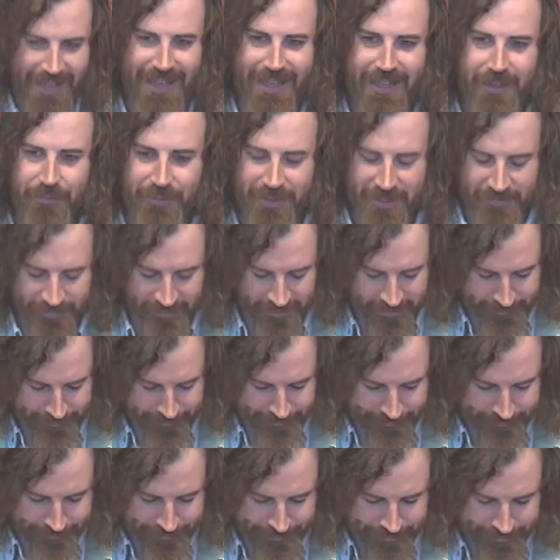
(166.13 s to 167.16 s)
However,
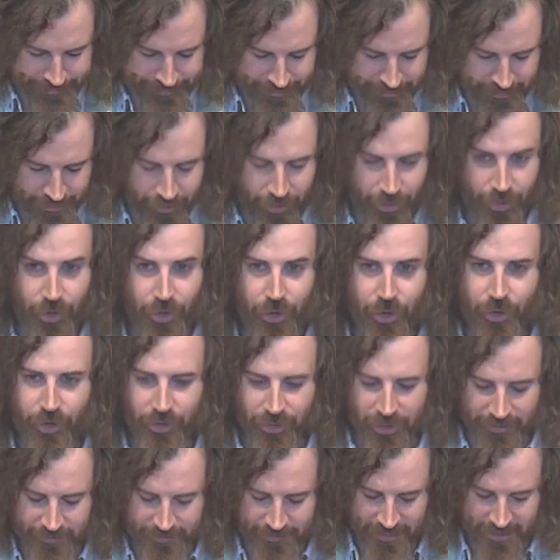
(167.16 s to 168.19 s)

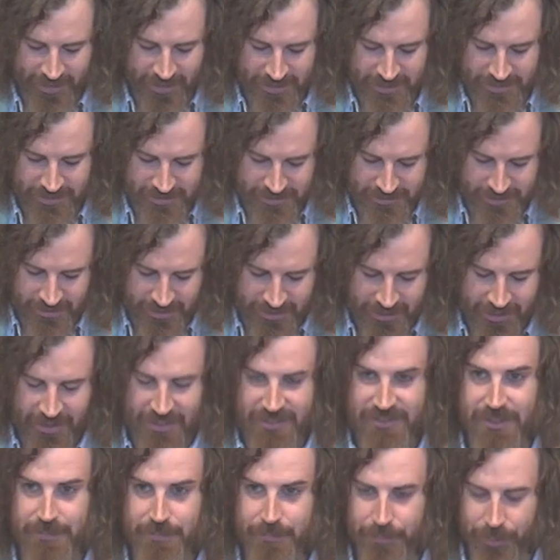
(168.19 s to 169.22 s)
all of this
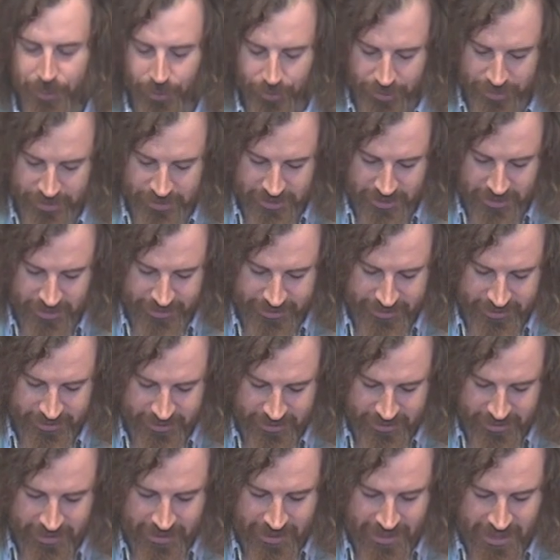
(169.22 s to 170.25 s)
is important,
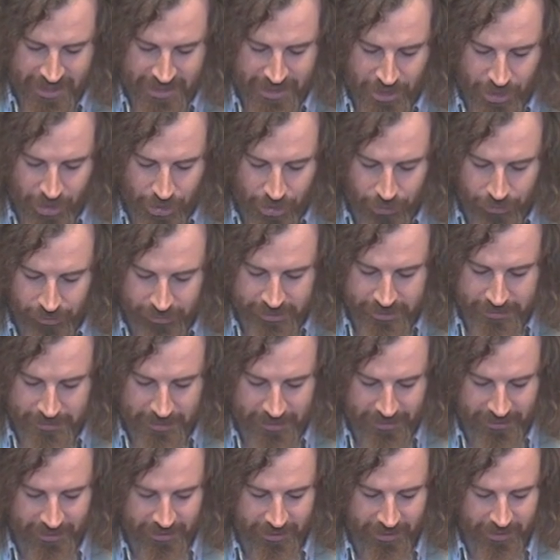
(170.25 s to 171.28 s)
and
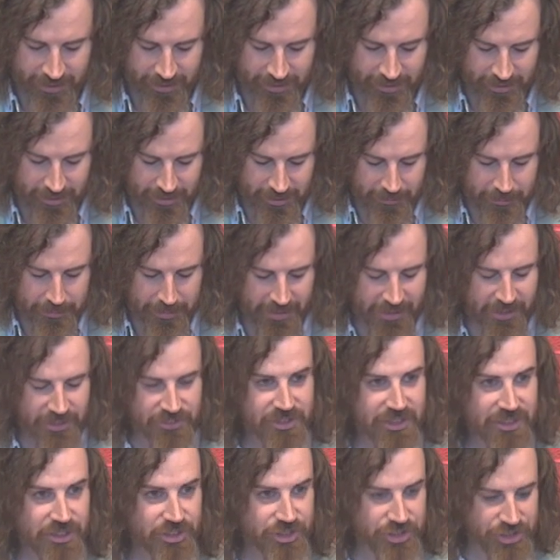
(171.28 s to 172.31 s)
ultimately,
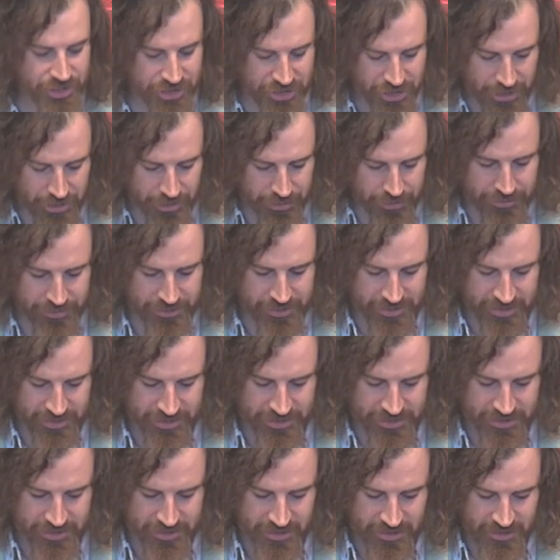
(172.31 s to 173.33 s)
because it shows
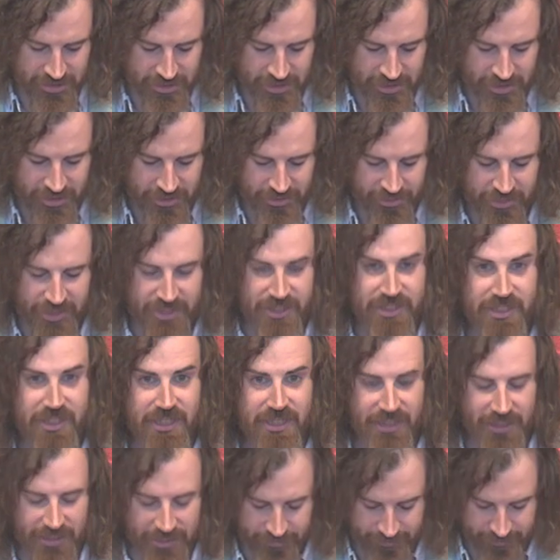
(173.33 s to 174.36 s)
us the
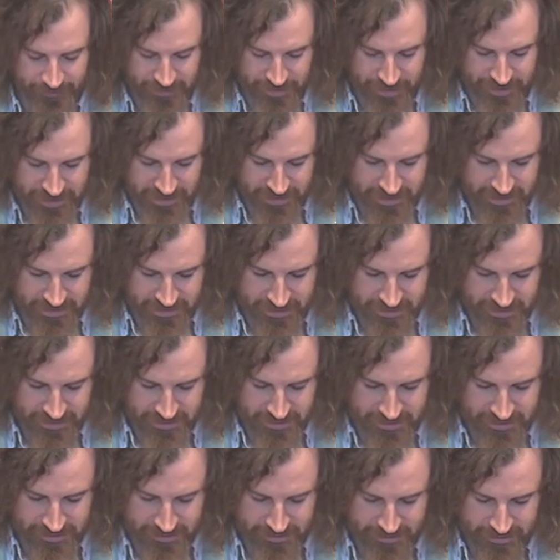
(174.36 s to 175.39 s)
need for
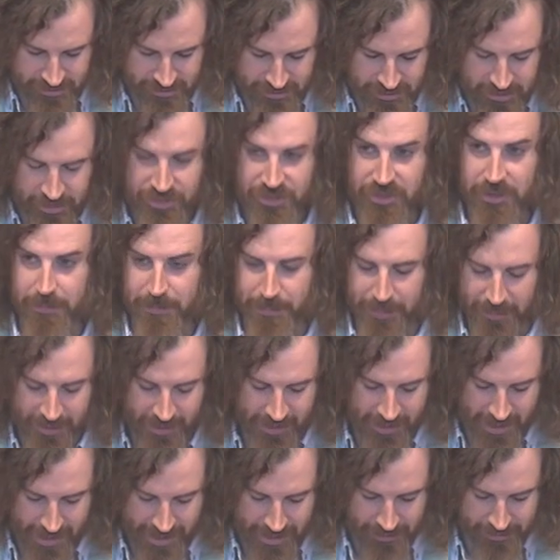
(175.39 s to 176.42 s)
Jesus to
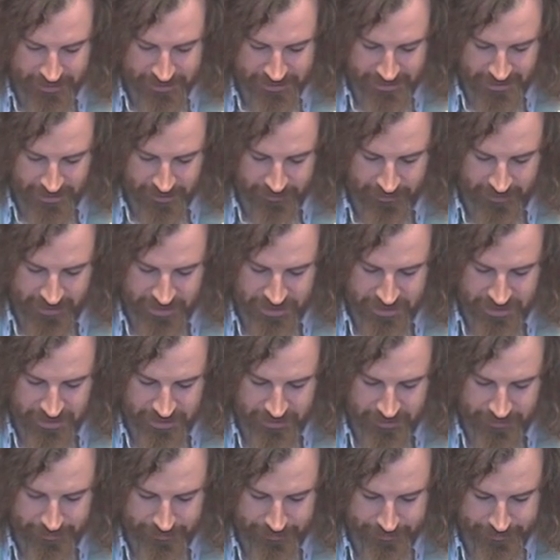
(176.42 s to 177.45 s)
be our
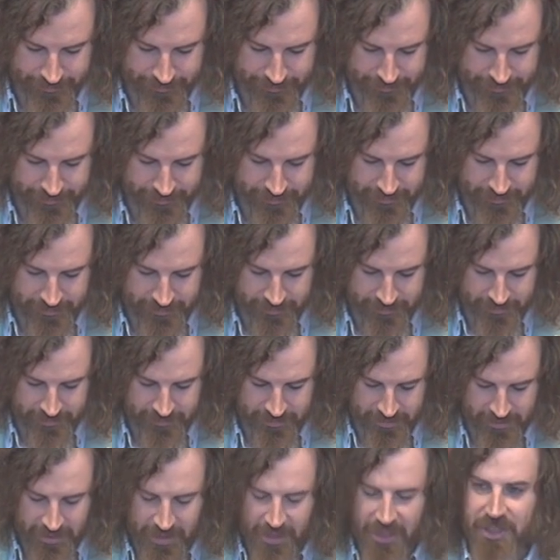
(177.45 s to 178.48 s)
salvation.
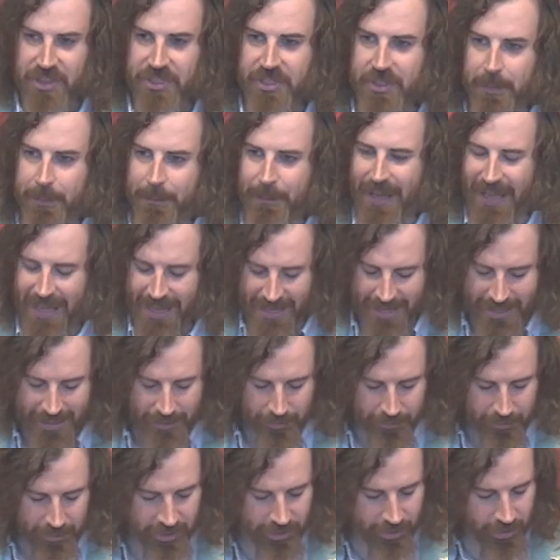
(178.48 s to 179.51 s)
The
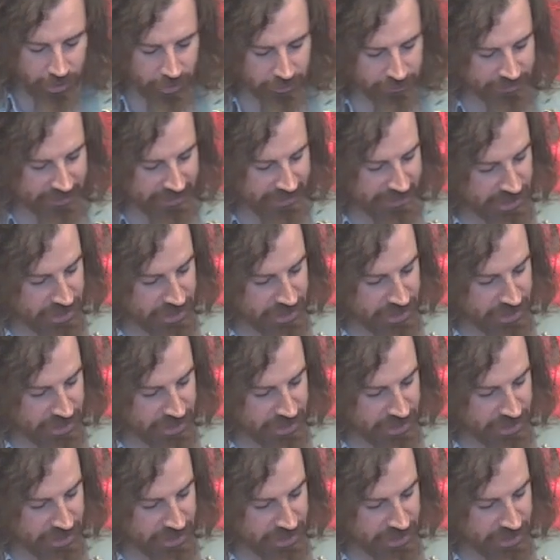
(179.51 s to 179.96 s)
power of